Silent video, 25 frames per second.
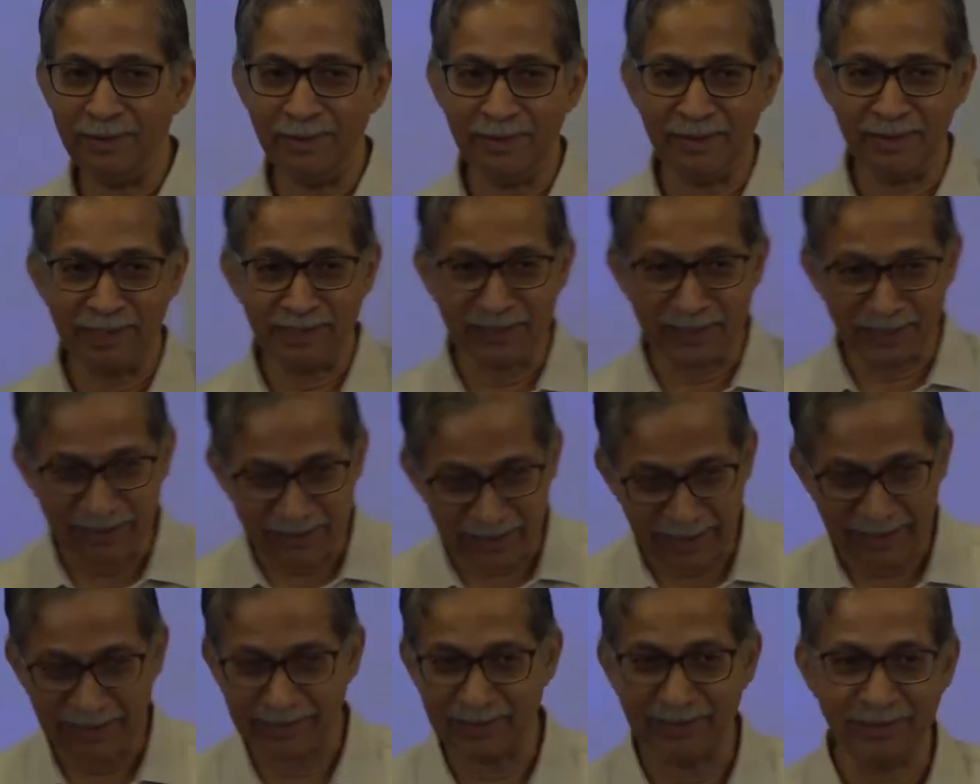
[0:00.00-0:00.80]

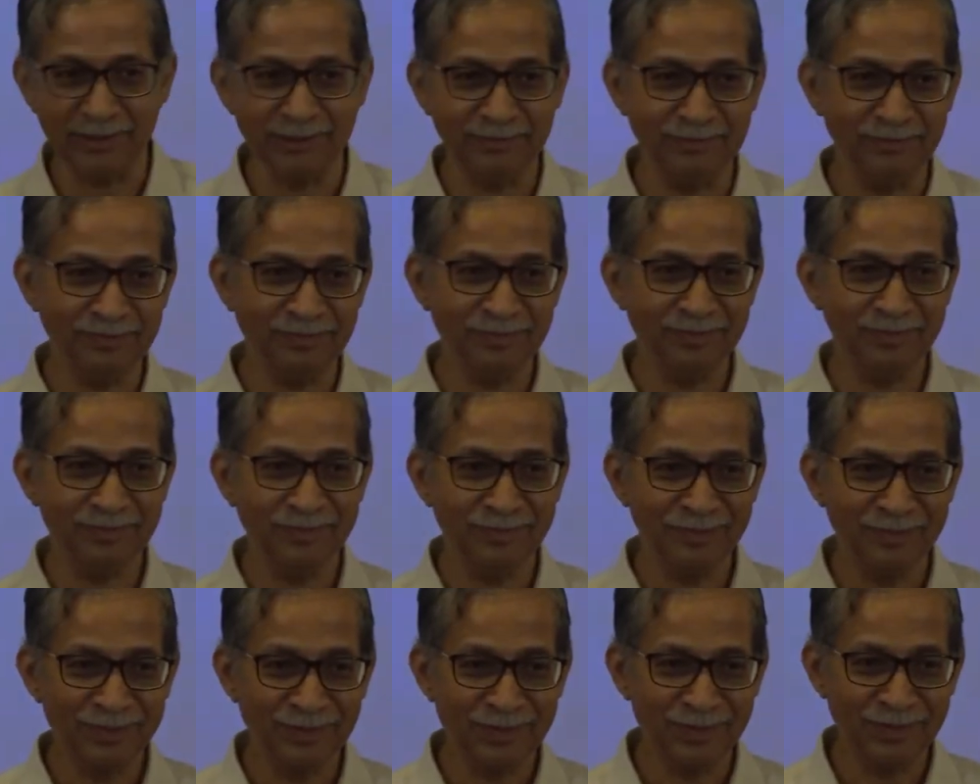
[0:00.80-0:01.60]
restrict
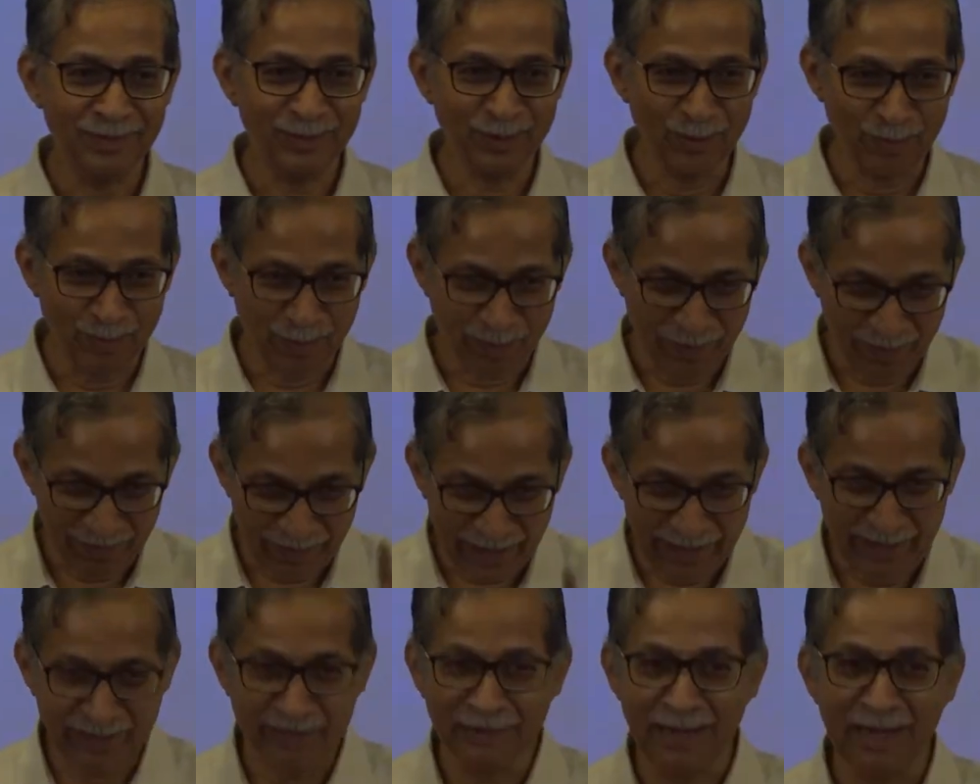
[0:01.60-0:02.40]
you
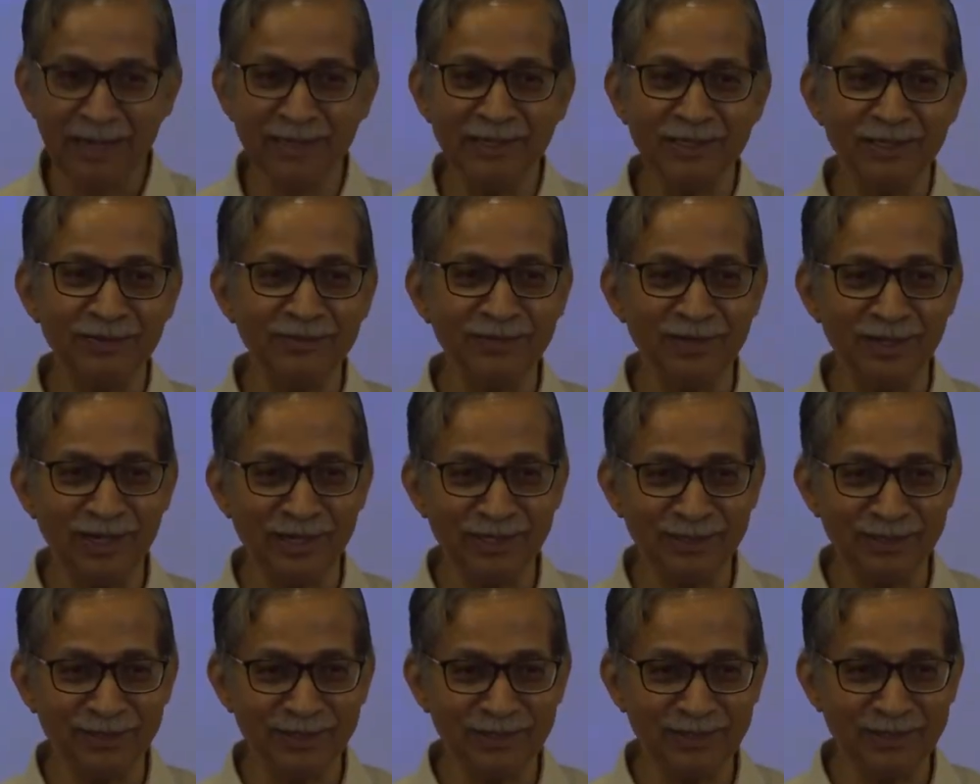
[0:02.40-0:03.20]
prevent relative
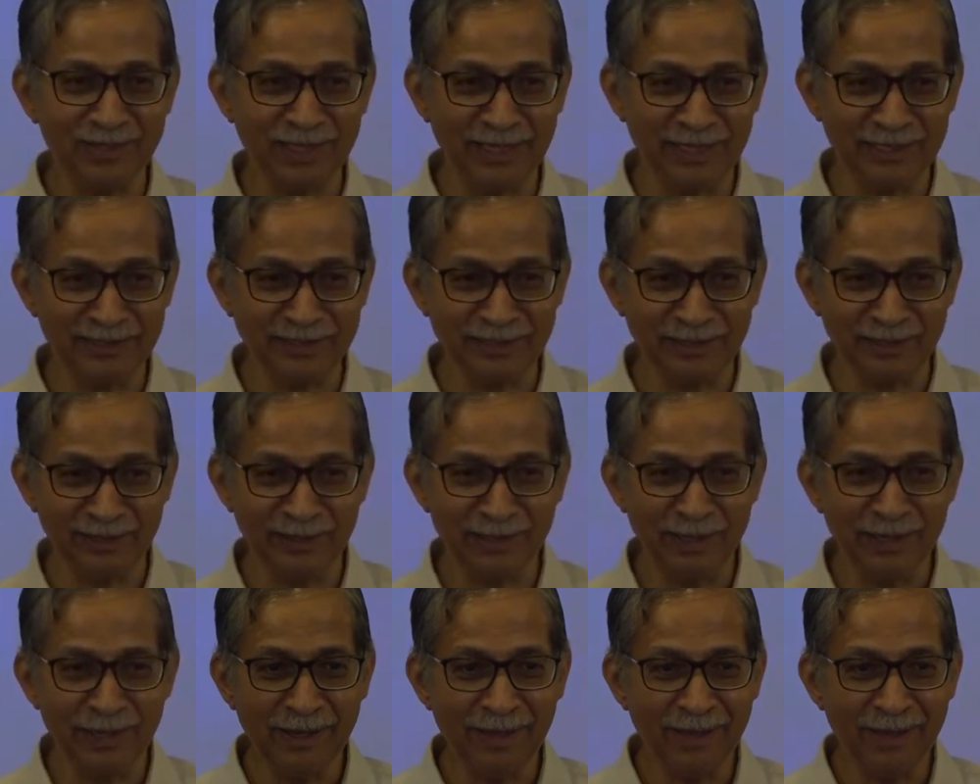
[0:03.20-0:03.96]
translation